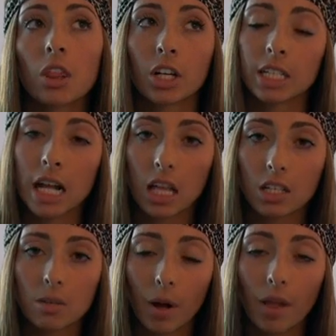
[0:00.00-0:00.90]

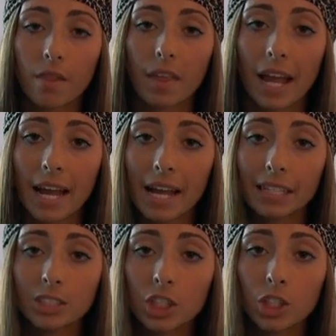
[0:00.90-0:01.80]
$30 a month
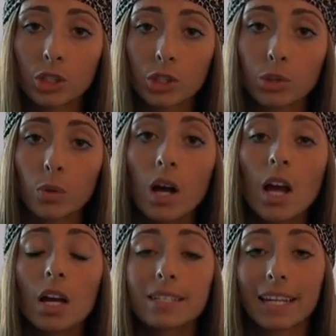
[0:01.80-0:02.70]
and you
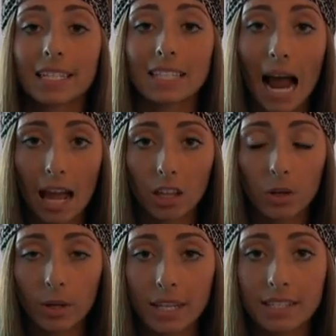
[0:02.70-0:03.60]
take a style
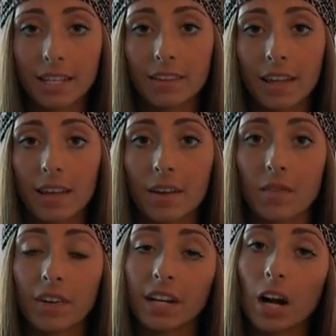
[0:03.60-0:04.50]
quiz and they
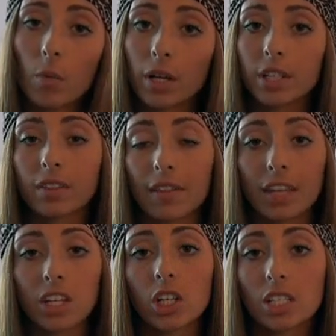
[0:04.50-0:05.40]
figure out what they
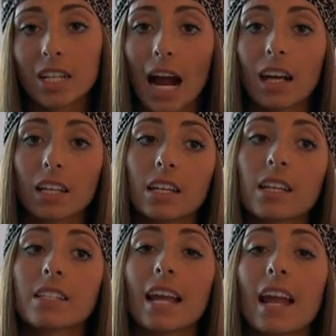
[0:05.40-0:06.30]
think your style
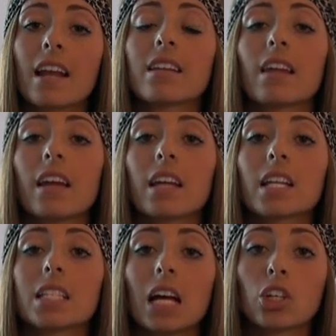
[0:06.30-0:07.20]
is and
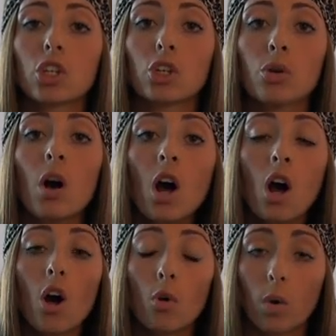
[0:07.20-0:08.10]
they tell you
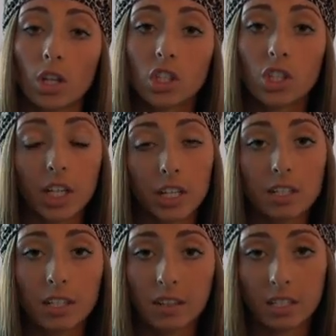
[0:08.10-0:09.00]
what
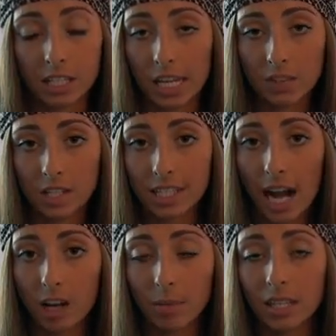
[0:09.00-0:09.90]
shirts in this case for
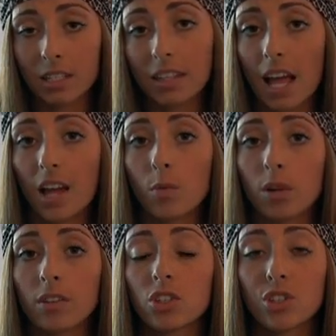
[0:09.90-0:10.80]
Style Mint that
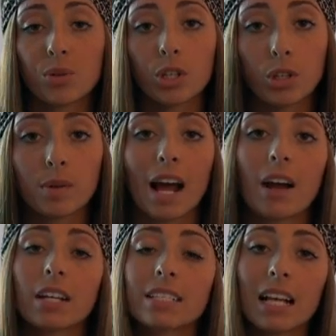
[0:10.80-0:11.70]
would suit you and
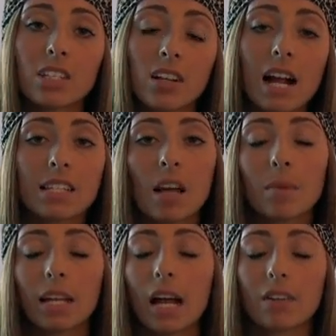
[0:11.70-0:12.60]
how to accessorize them
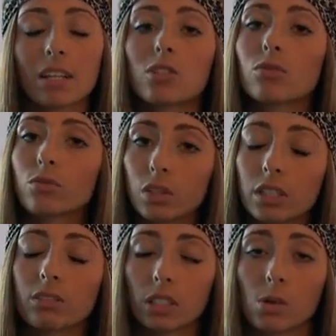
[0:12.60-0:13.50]
and like everything. It's a
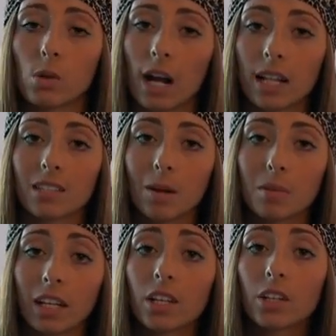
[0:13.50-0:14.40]
really, really cool
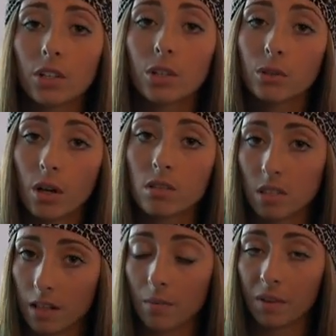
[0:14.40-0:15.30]
concept. Like
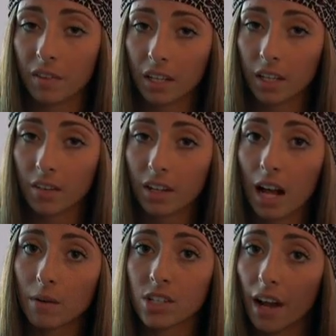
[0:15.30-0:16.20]
kudos to them for thinking of it.
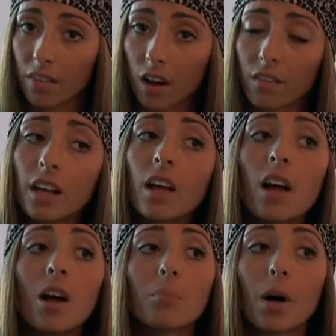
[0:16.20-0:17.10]
I wish I thought of it.
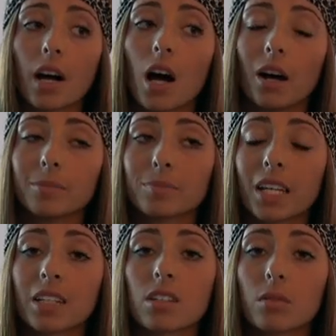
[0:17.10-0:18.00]
But um,
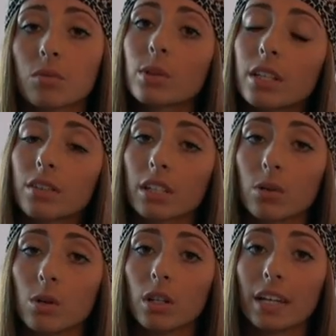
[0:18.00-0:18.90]
it's really, really
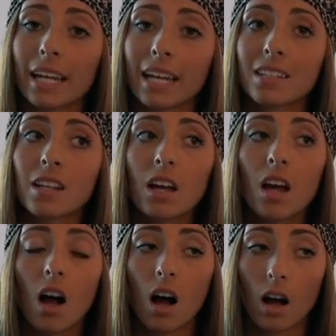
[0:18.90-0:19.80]
cool. And
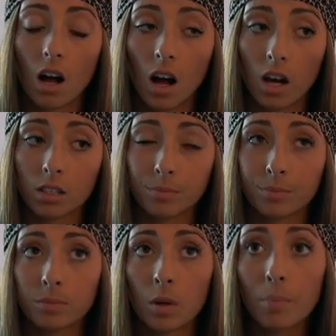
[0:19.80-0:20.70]

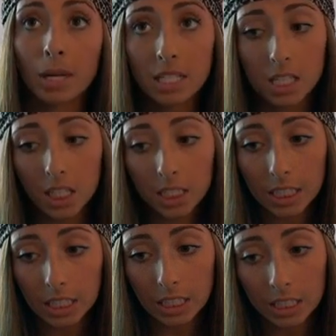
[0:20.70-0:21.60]
um,
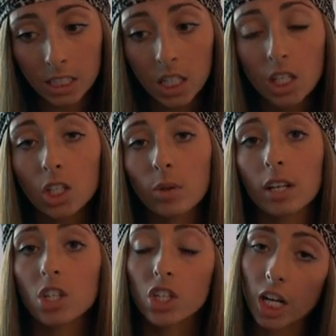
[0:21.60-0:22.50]
basically you
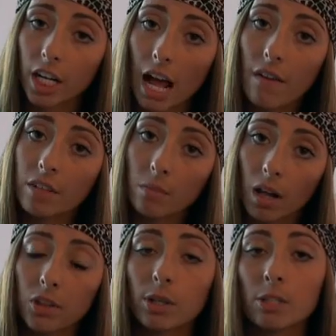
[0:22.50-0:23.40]
get a shirt every
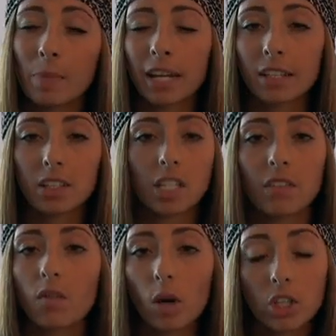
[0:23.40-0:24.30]
month. You get to pick it. There's
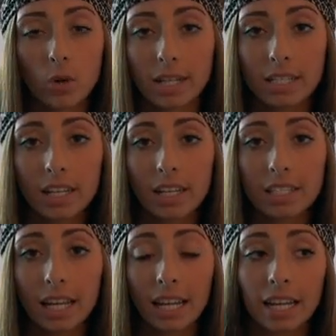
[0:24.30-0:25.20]
like four
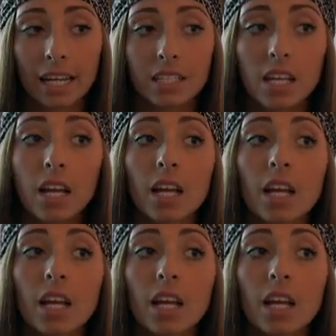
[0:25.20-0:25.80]
choices and